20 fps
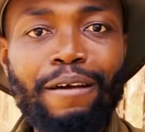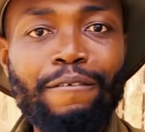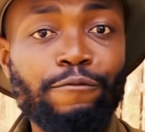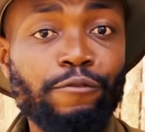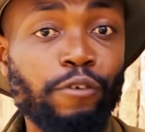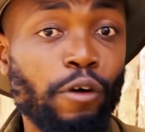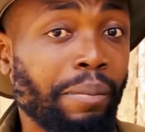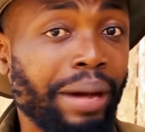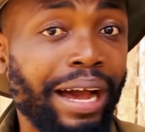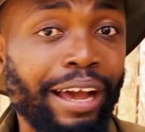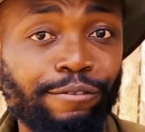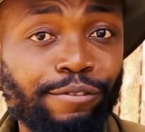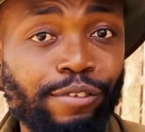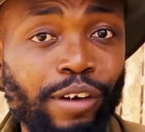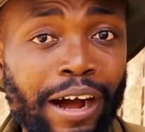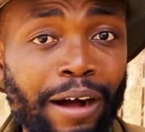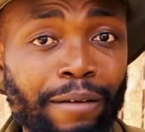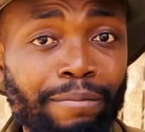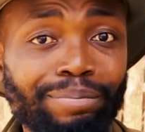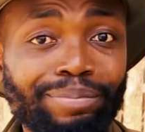for my
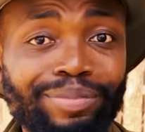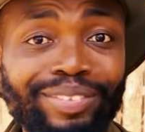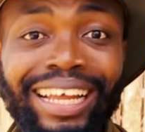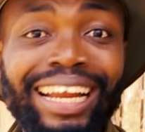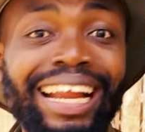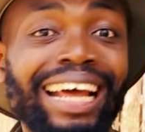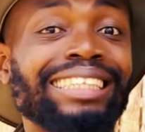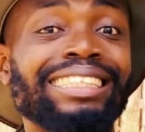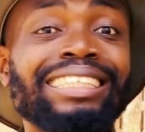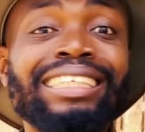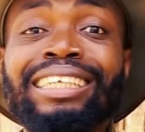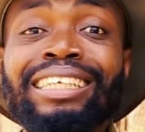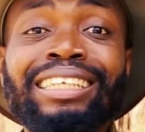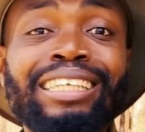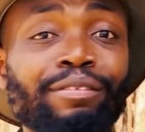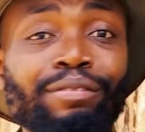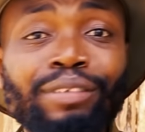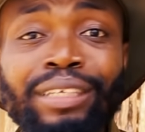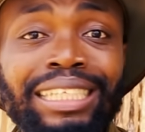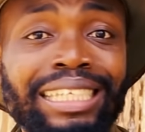farm that I didn't
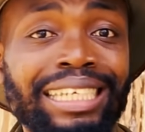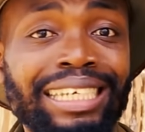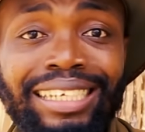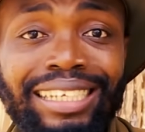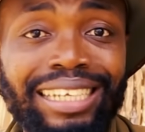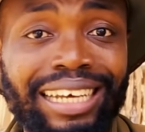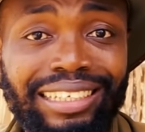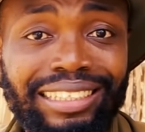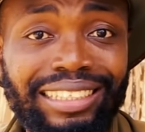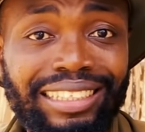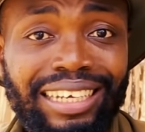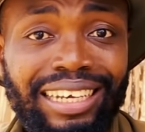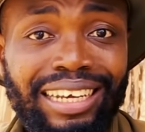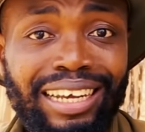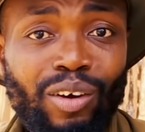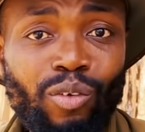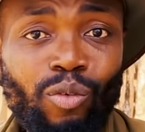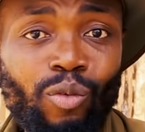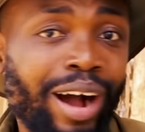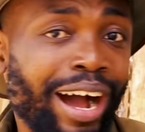even need it.
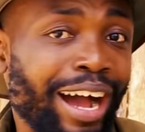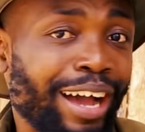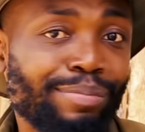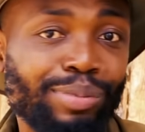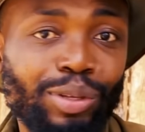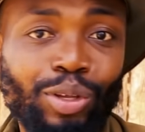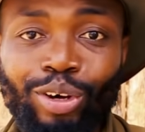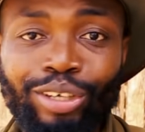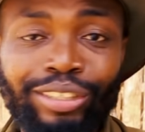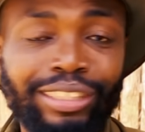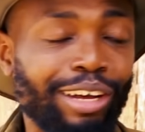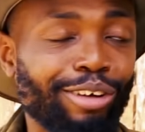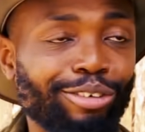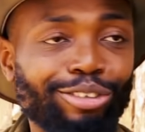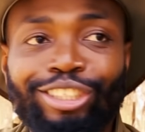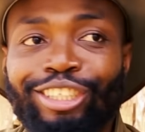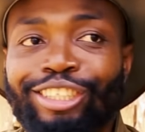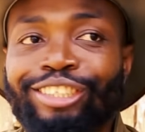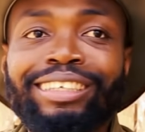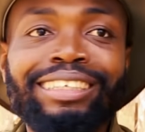Why? Because I
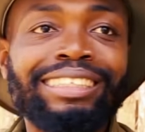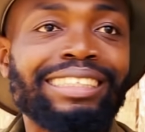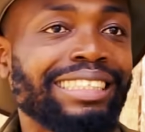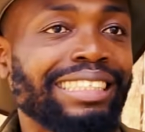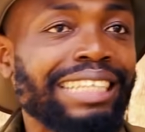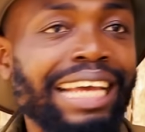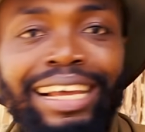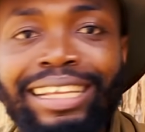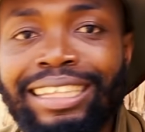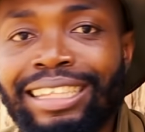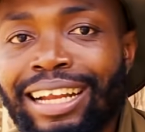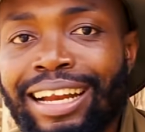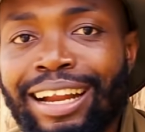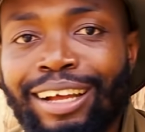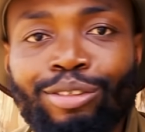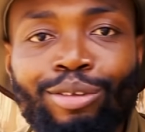was just excited. I